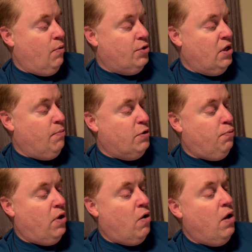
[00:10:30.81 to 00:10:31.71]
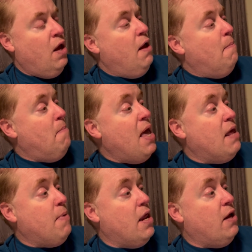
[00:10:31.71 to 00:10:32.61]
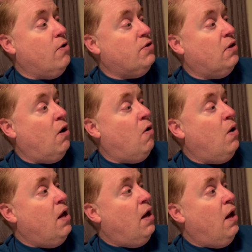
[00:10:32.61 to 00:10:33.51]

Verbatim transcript: which Image put out many, many years ago.